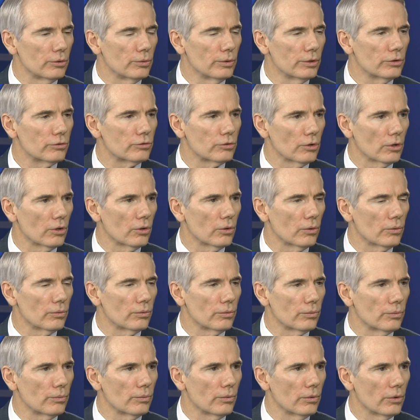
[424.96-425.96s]
doing
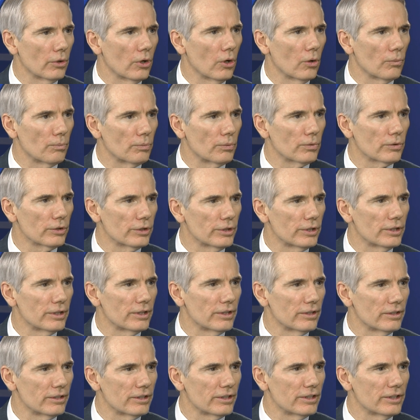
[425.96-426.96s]
so, hopefully
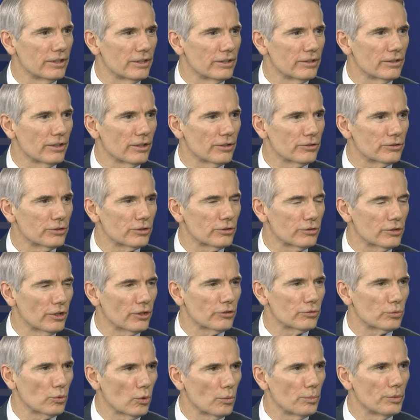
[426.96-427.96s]
the uh,
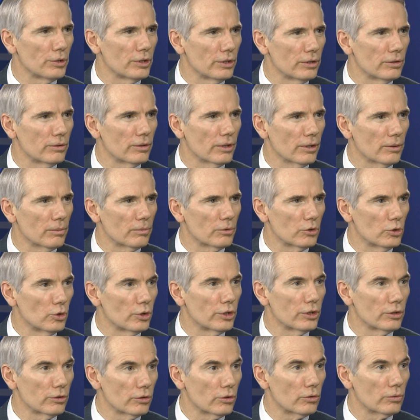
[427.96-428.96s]
success will be uh,
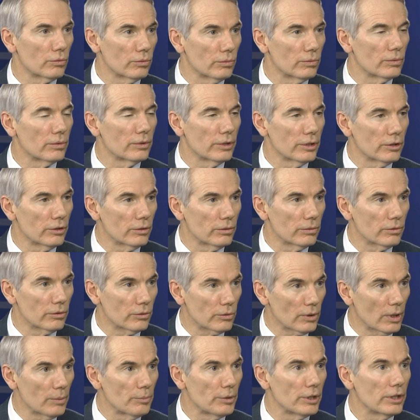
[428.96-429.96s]
good in, in
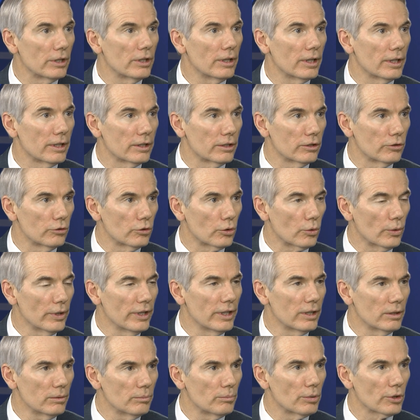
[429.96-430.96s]
Crimea and in
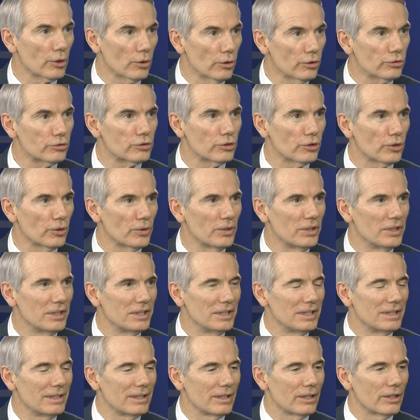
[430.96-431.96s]
Ukraine, but also
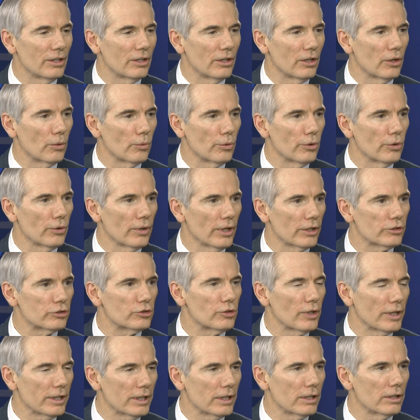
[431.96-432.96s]
uh, we are not
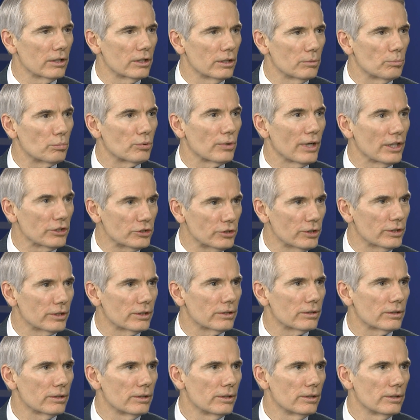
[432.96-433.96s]
setting the
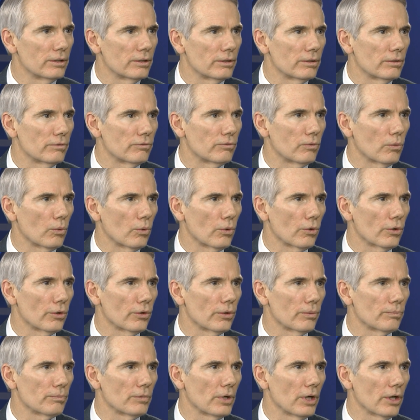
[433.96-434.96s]
precedent
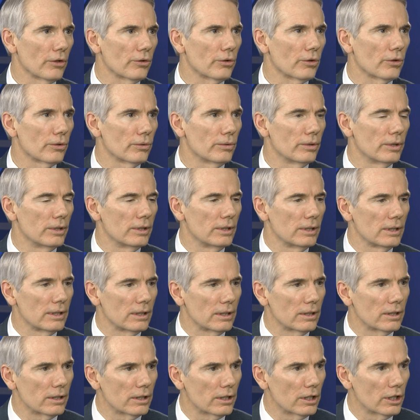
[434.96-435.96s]
for other
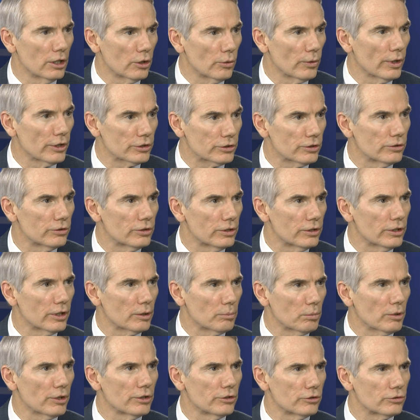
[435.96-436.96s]
uh, aggression to
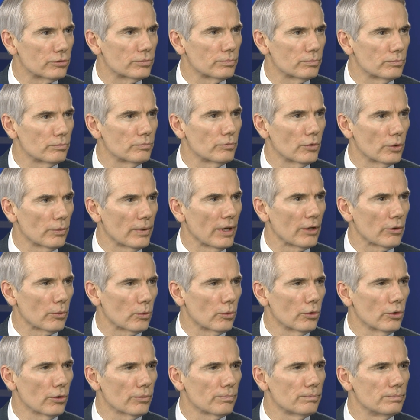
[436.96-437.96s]
take place around the
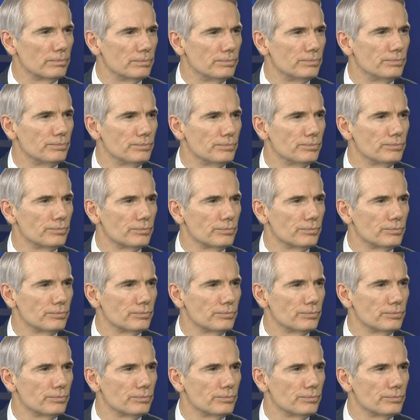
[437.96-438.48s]
world. Mr.